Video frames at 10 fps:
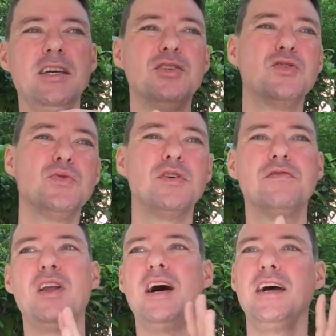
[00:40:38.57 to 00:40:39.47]
sort of
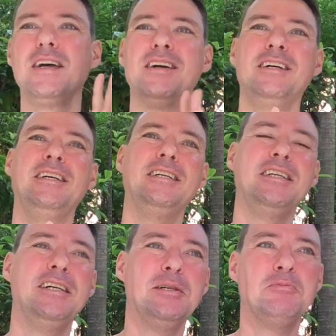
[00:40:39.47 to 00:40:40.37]
like
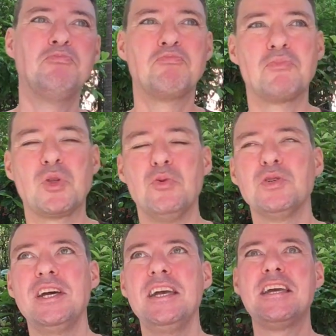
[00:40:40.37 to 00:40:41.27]
almost
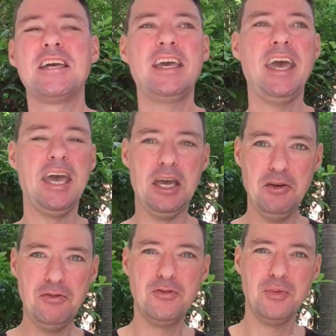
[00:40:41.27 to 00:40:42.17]
like a
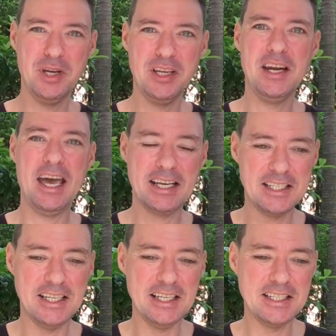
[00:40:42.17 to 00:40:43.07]
cave with an
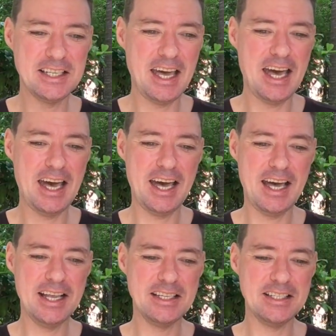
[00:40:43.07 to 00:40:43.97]
exit,
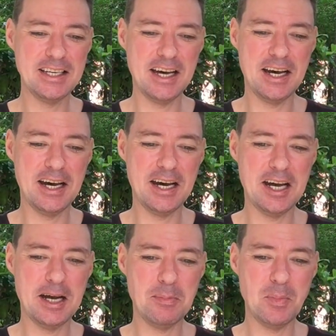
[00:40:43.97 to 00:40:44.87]
and
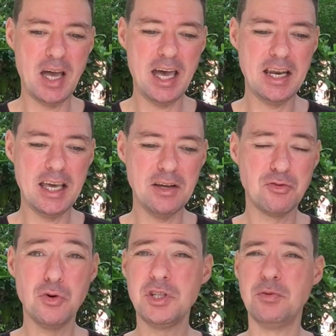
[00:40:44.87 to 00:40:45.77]
of
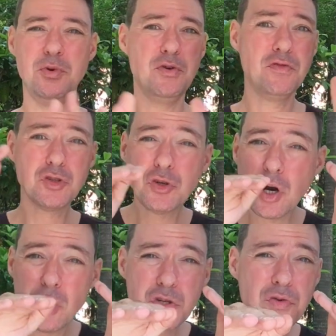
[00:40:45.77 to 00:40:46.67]
course it's beautiful to
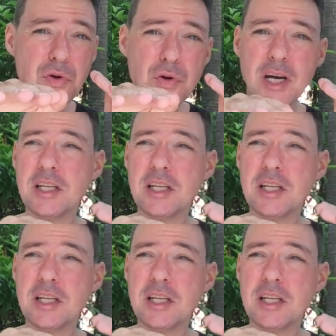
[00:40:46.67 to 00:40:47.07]
go through it. It's